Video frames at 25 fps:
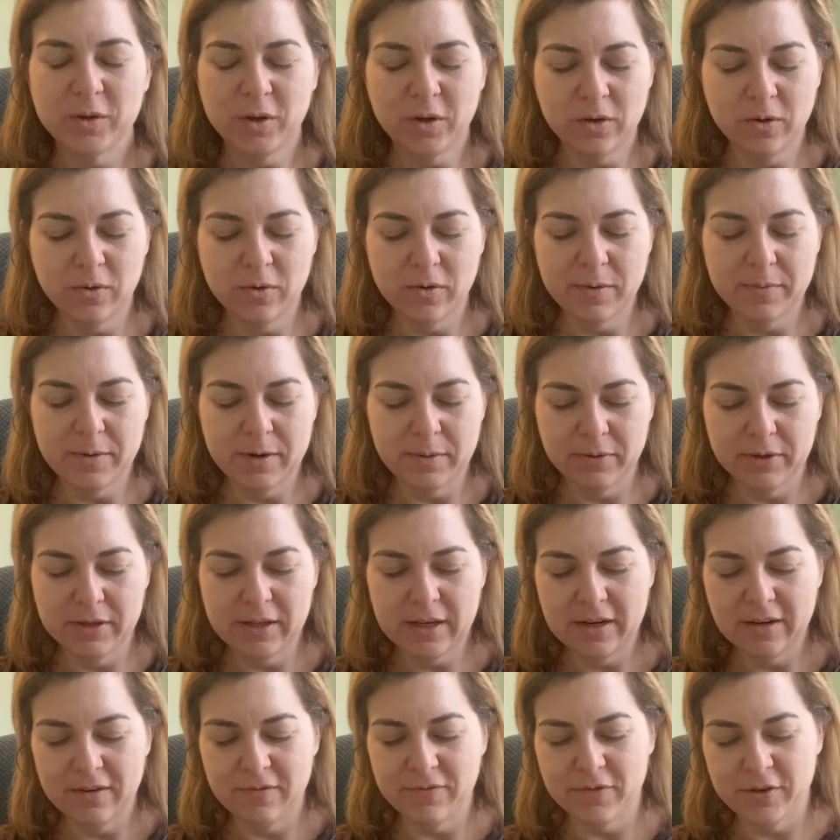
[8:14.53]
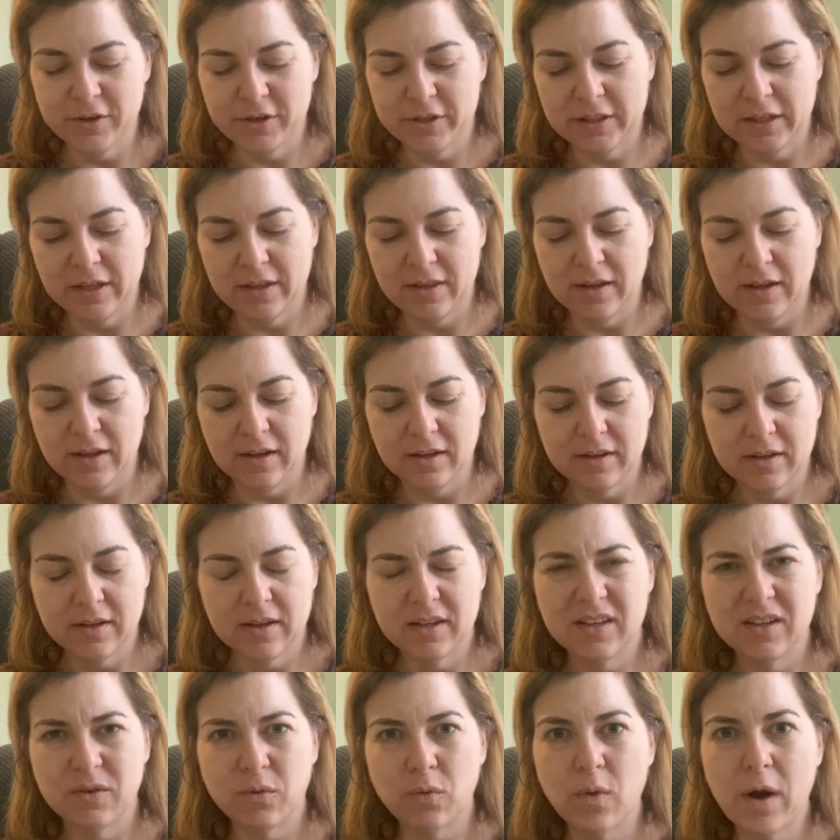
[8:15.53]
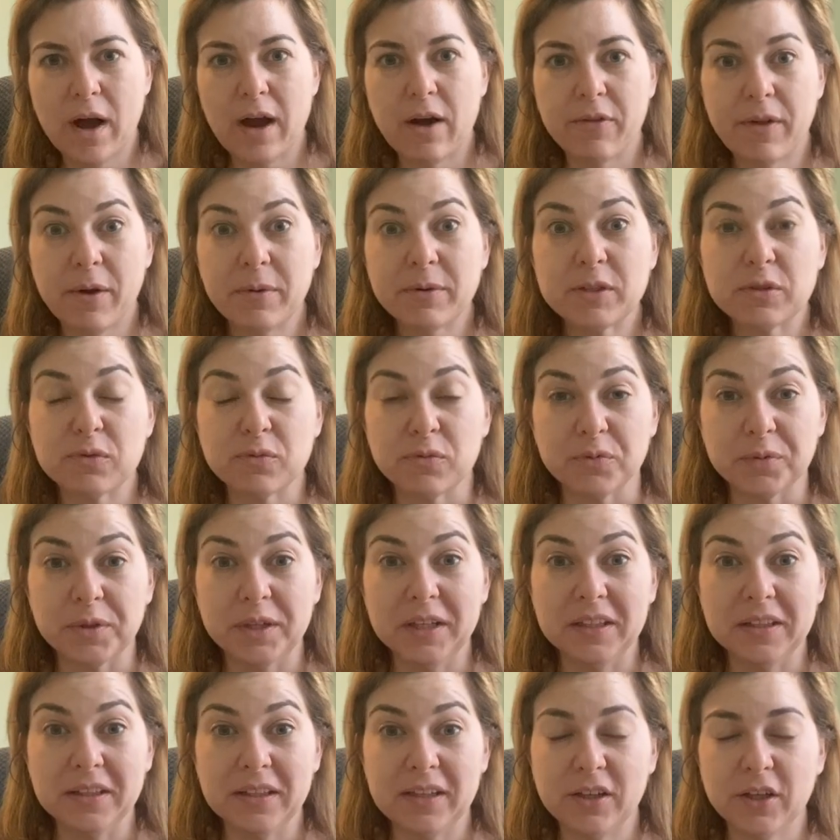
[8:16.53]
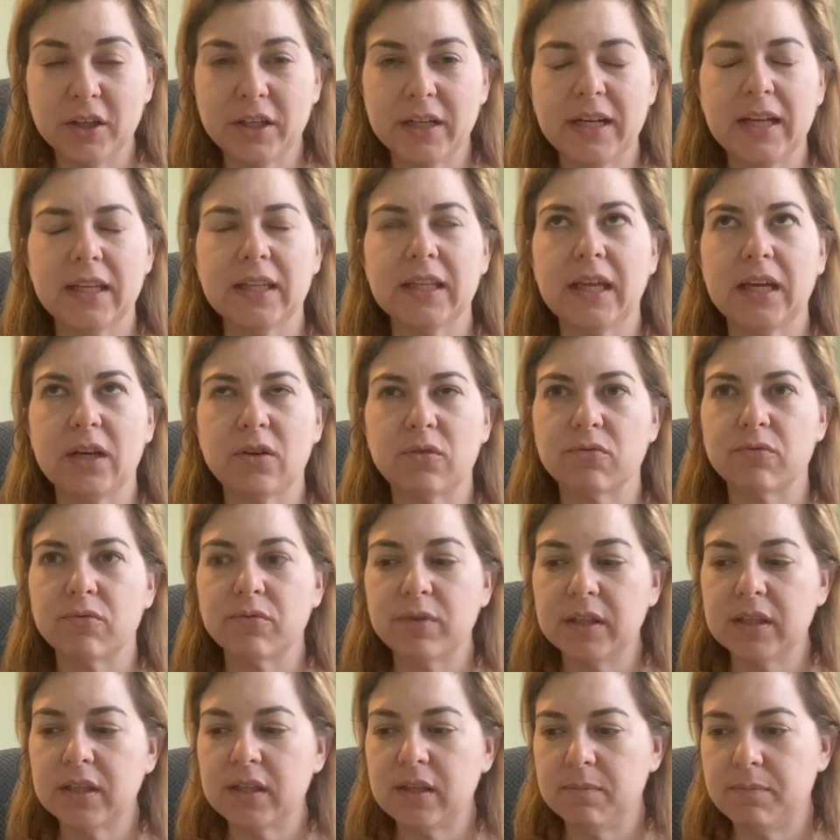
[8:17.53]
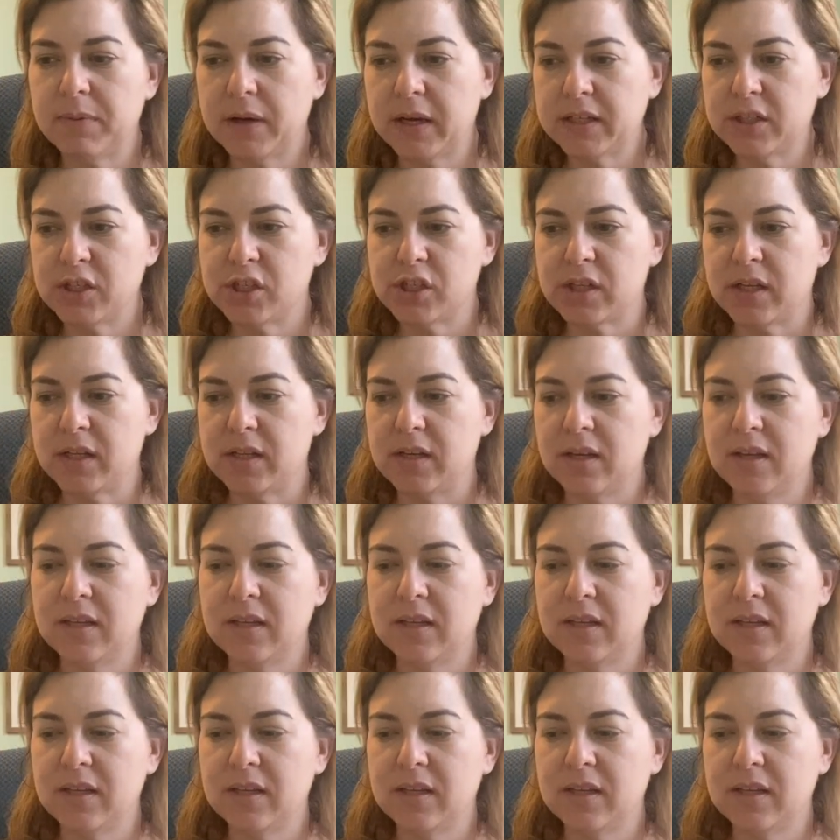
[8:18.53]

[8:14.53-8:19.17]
Oh, I'm gonna put that in first, I think. Wow, that one's really good and like really pungent.